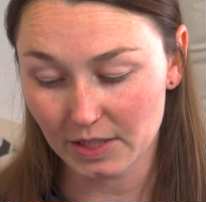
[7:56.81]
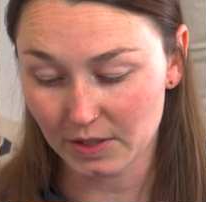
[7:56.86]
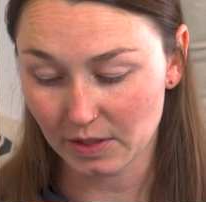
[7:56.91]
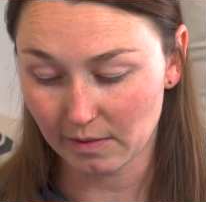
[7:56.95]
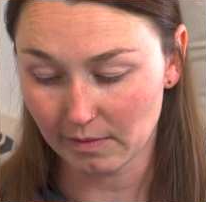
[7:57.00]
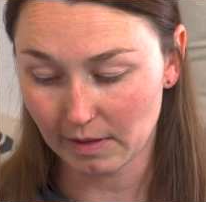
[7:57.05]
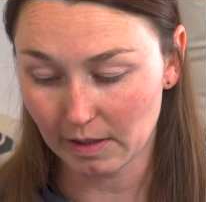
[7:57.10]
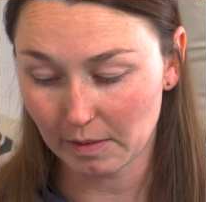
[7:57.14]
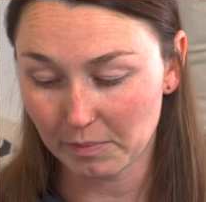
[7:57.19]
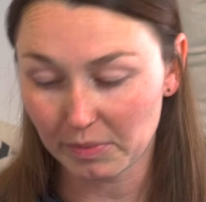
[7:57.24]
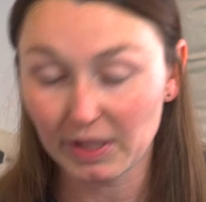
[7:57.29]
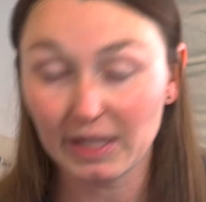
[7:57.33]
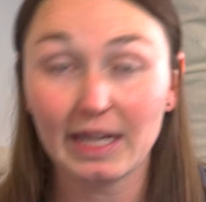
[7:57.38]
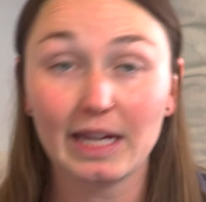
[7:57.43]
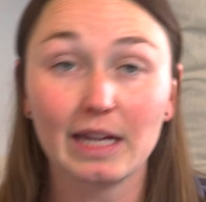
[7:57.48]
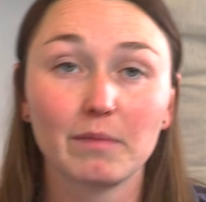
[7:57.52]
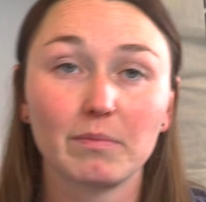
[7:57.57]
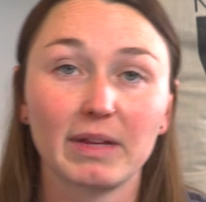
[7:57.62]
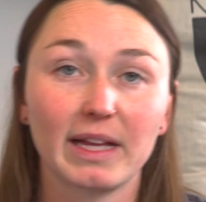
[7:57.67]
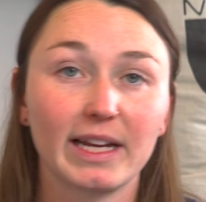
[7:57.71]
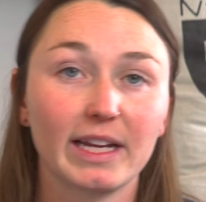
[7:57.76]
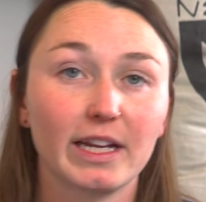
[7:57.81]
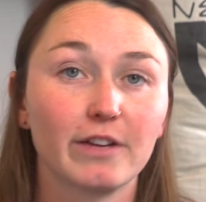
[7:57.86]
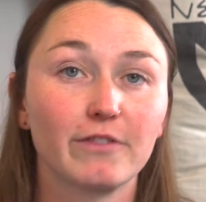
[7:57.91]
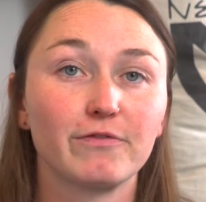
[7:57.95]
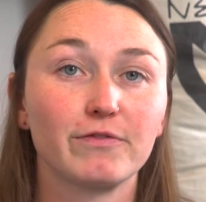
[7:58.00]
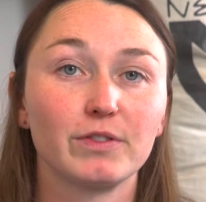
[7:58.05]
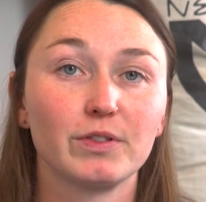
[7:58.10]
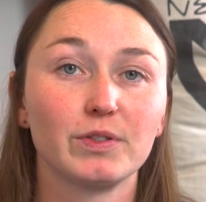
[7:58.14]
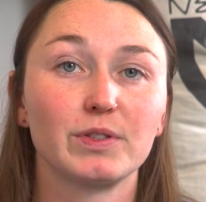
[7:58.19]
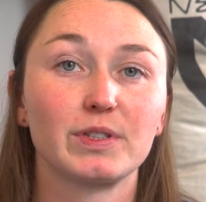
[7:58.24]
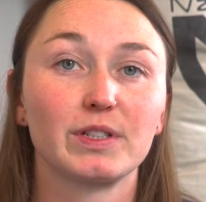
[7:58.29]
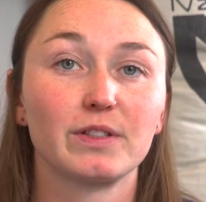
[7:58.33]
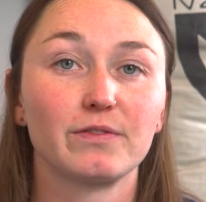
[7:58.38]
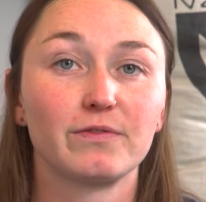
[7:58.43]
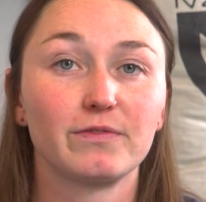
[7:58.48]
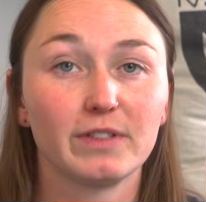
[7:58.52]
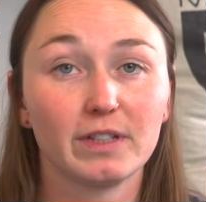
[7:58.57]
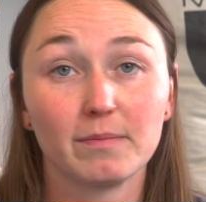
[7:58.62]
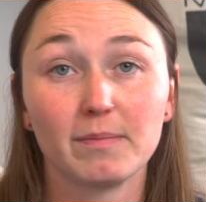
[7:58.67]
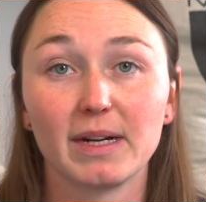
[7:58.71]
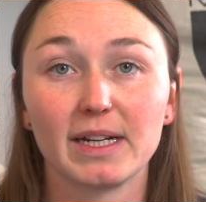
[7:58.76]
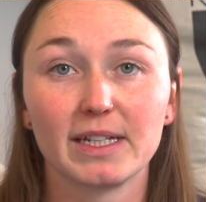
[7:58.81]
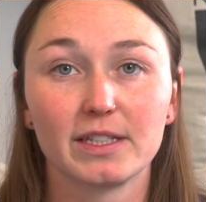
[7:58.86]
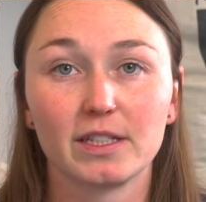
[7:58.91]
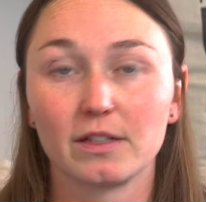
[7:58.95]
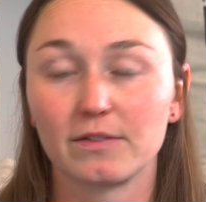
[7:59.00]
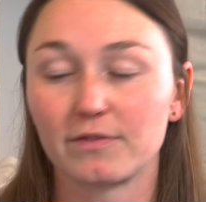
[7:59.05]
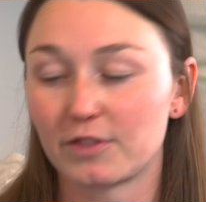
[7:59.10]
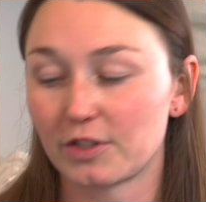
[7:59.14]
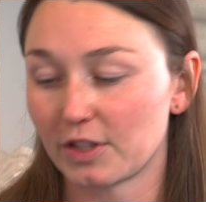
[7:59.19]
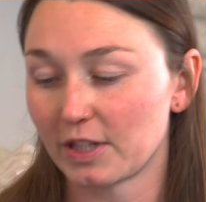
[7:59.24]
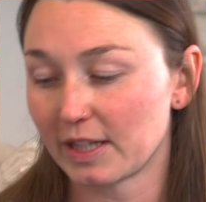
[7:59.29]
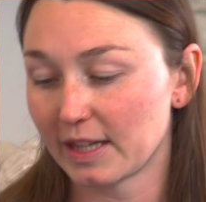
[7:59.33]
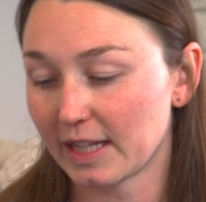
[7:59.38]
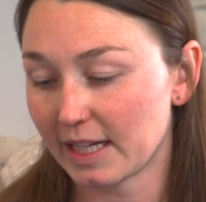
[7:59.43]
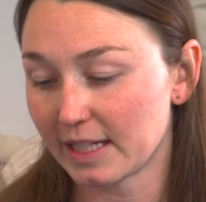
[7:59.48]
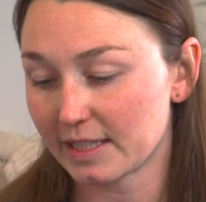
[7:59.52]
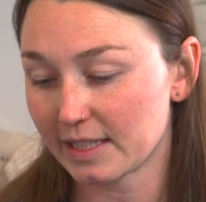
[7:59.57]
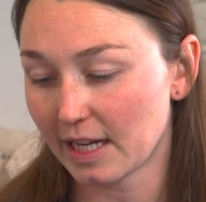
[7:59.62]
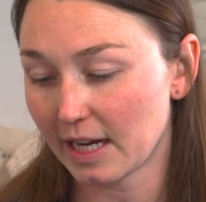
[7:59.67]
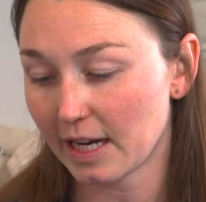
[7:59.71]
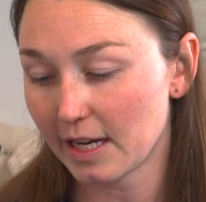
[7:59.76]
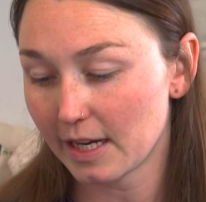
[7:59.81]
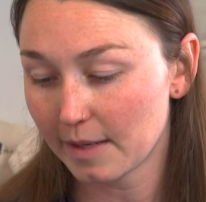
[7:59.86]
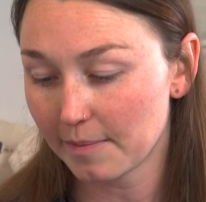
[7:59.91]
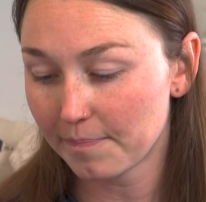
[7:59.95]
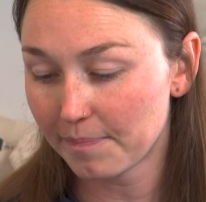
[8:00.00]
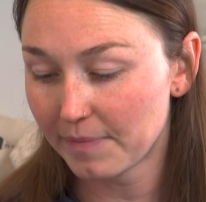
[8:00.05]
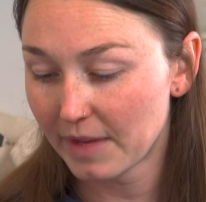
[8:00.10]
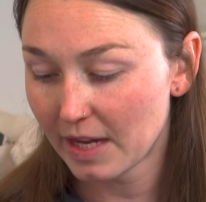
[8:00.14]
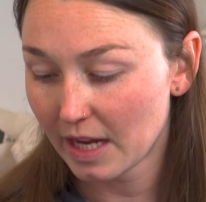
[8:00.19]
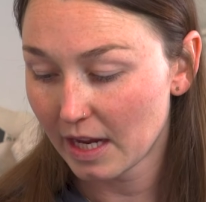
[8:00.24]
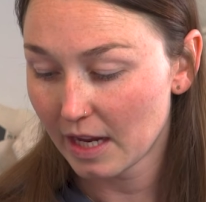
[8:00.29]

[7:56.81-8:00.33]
So I'm bringing plenty of food to feed myself during that time.